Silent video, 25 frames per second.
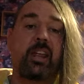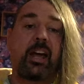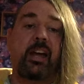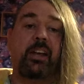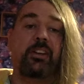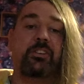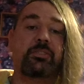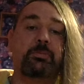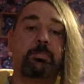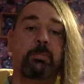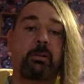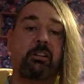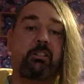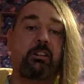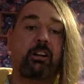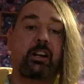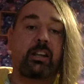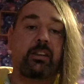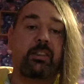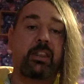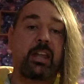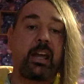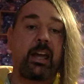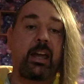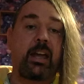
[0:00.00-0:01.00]
their
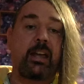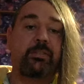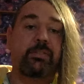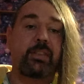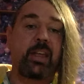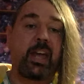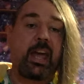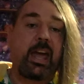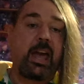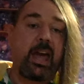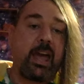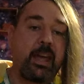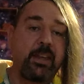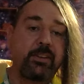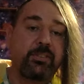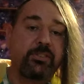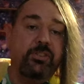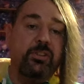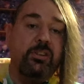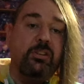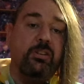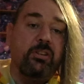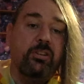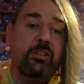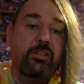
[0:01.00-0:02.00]
spirit, their
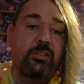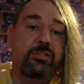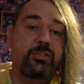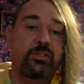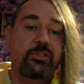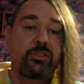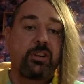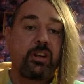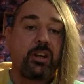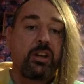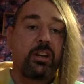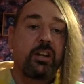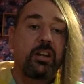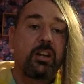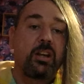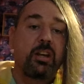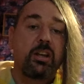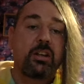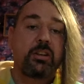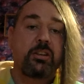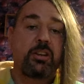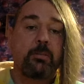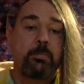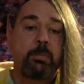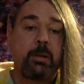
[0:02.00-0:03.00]
essence.
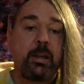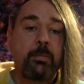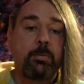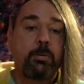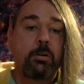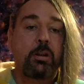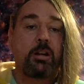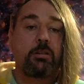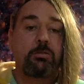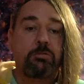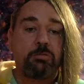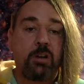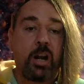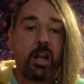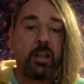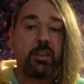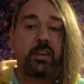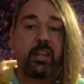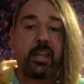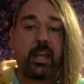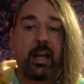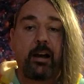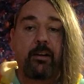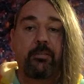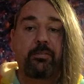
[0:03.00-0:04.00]
The people that run
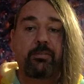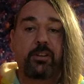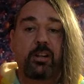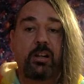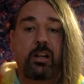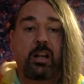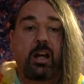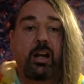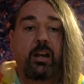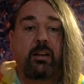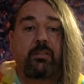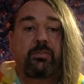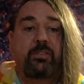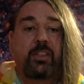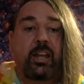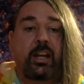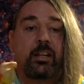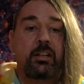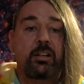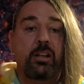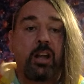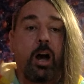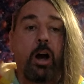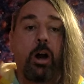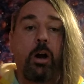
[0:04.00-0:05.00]
the afterlife, they
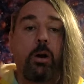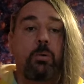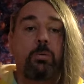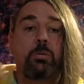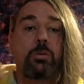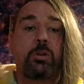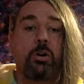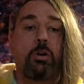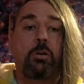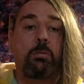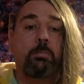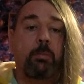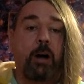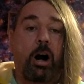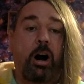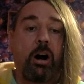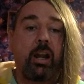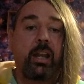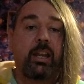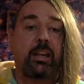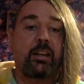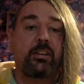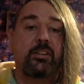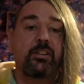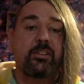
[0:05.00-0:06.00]
know your
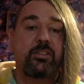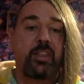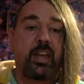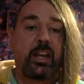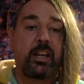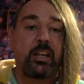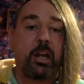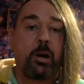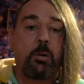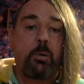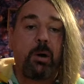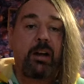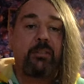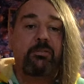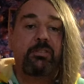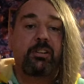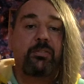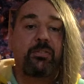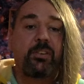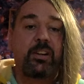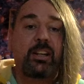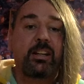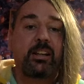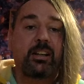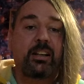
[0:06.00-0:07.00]
mind. They know
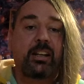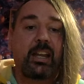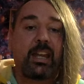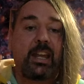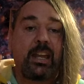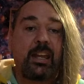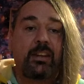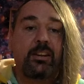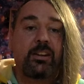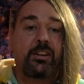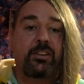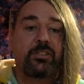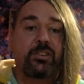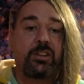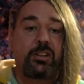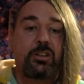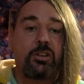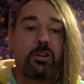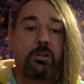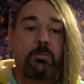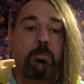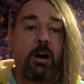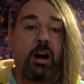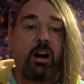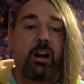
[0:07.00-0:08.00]
everything that's in
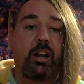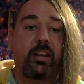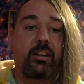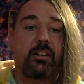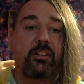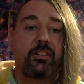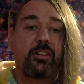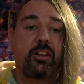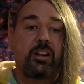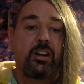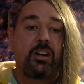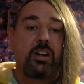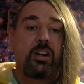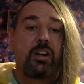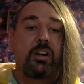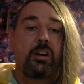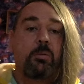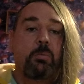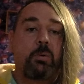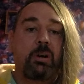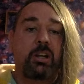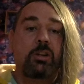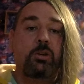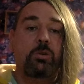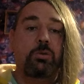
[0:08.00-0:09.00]
your mind.
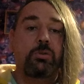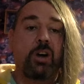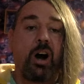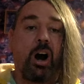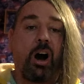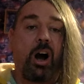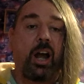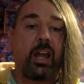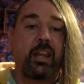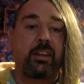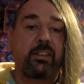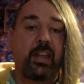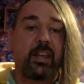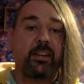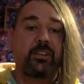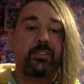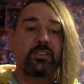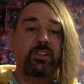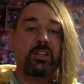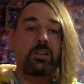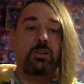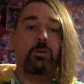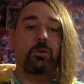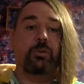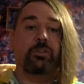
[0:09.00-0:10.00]
When you die, they
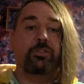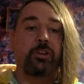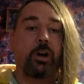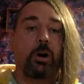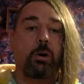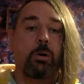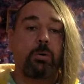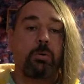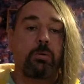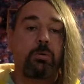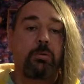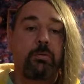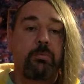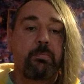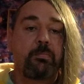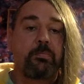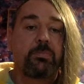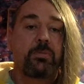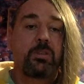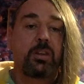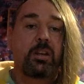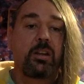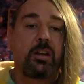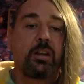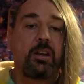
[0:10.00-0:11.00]
see your soul.
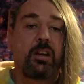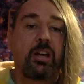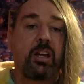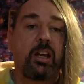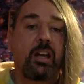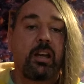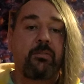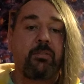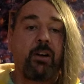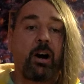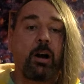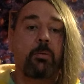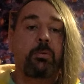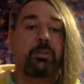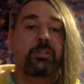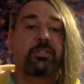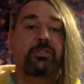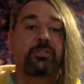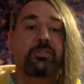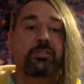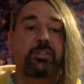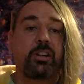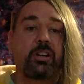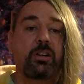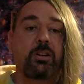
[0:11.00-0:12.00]
If I was
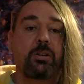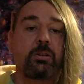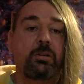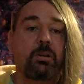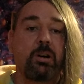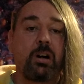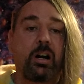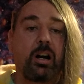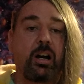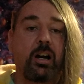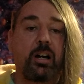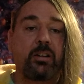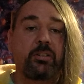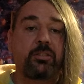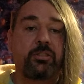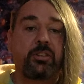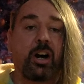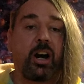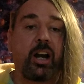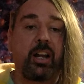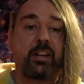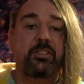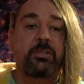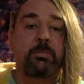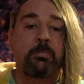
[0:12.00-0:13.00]
to
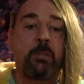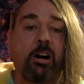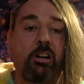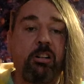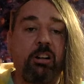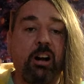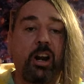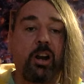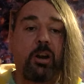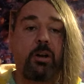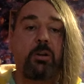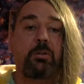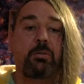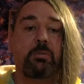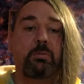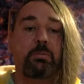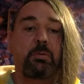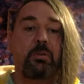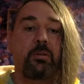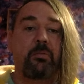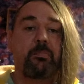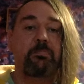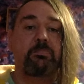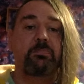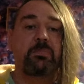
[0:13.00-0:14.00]
die tomorrow
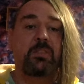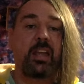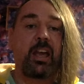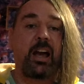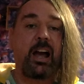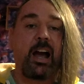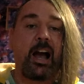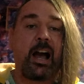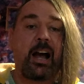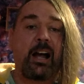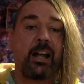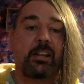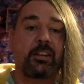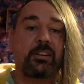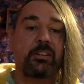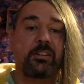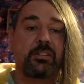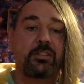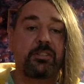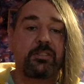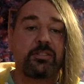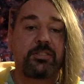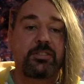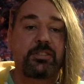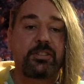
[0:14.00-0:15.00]

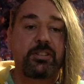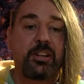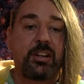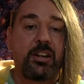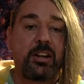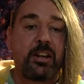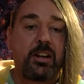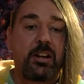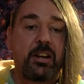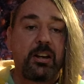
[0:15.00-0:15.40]
and,